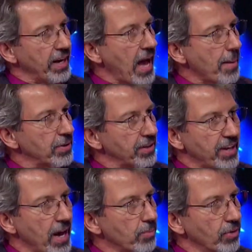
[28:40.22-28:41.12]
happened in
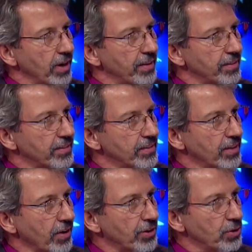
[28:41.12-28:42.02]
Hebron.
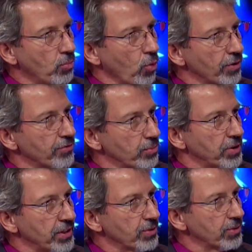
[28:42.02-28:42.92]
Are you more
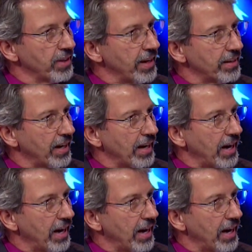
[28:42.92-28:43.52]
familiar with that? I,